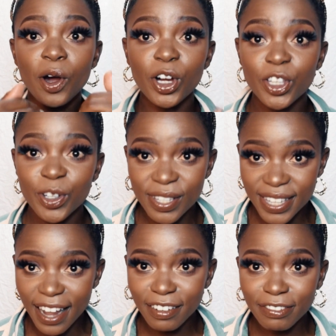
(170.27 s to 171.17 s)
on
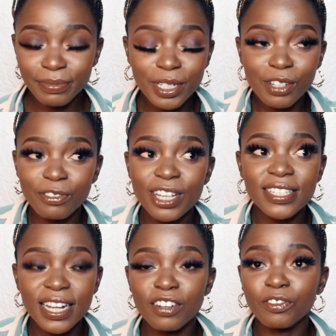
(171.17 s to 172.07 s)
yourself, most of us
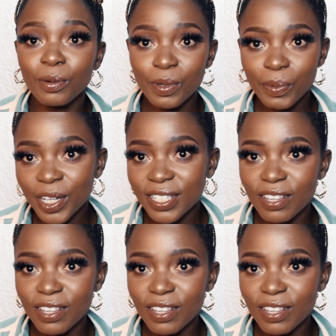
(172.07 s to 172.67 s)
started from Dubois.